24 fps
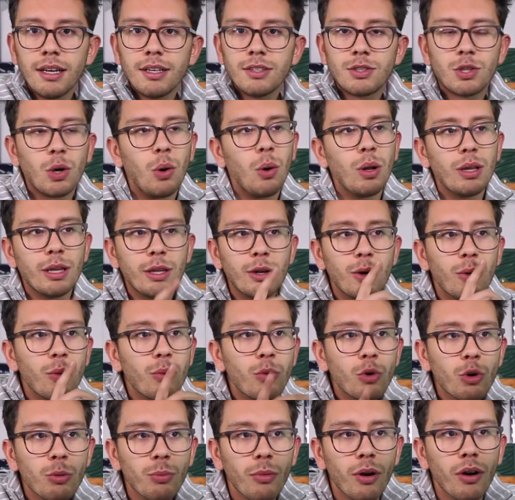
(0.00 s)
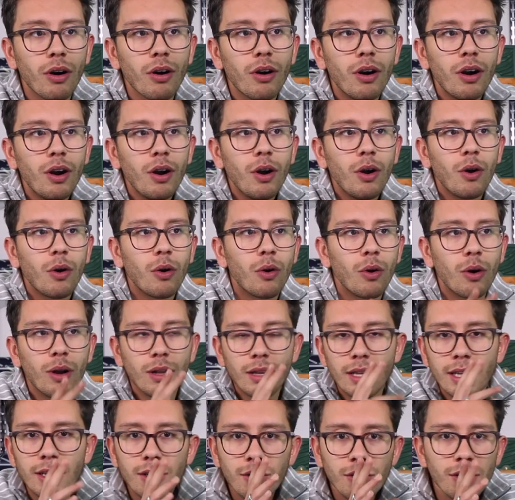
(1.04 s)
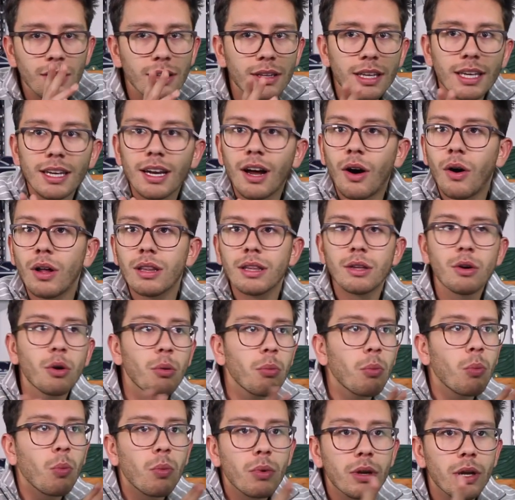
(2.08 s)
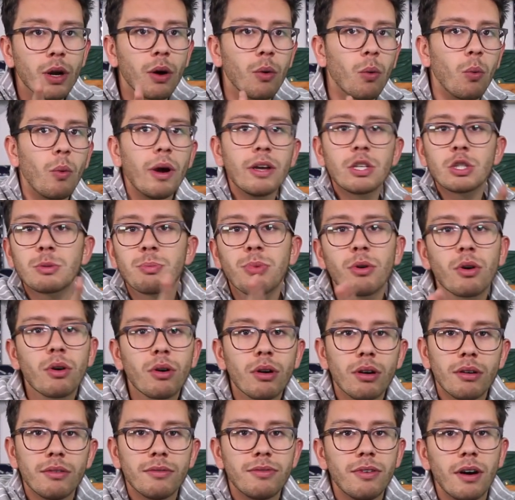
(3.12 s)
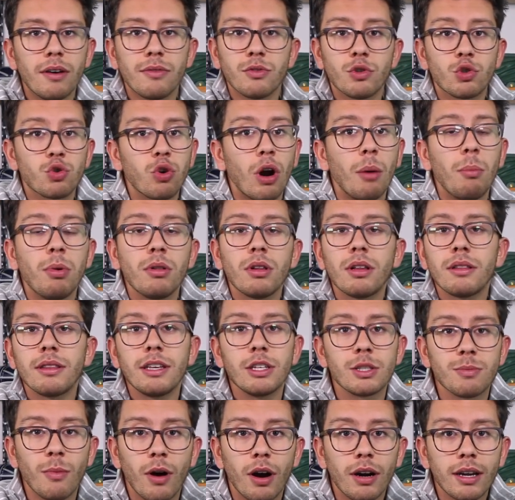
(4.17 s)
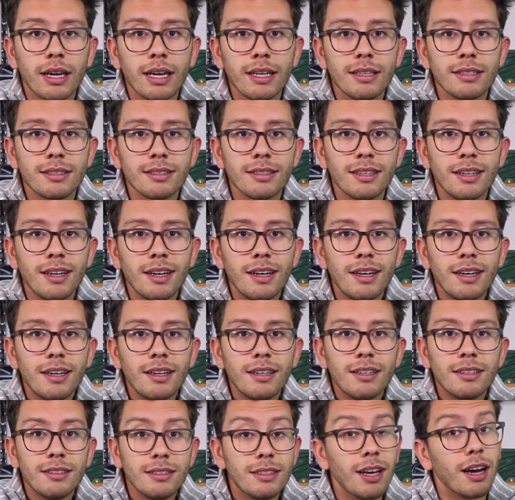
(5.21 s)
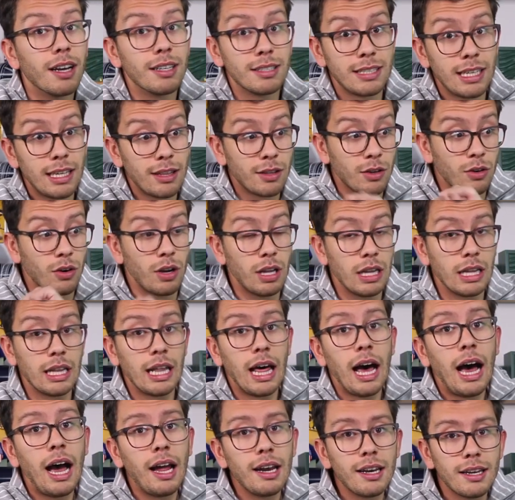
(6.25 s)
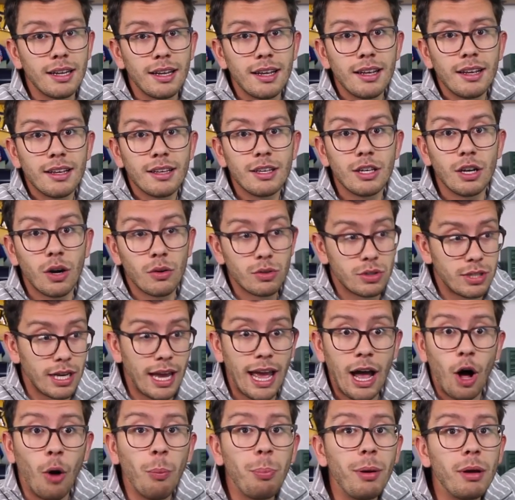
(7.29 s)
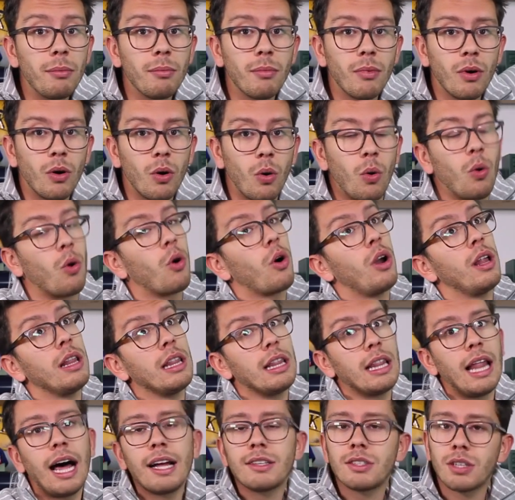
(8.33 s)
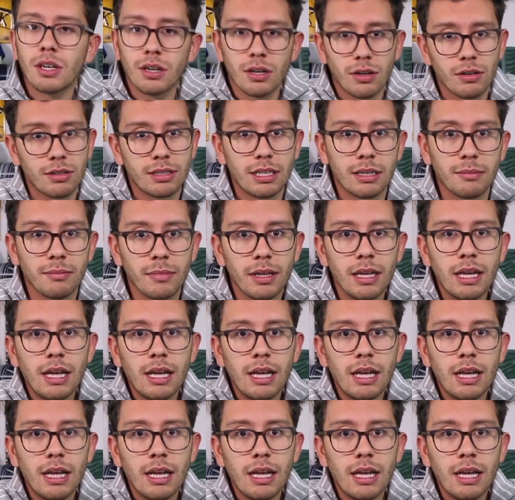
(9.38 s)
So a little rumor or a little whisper of trouble in these markets does either a lot, to help them or a lot to hurt them.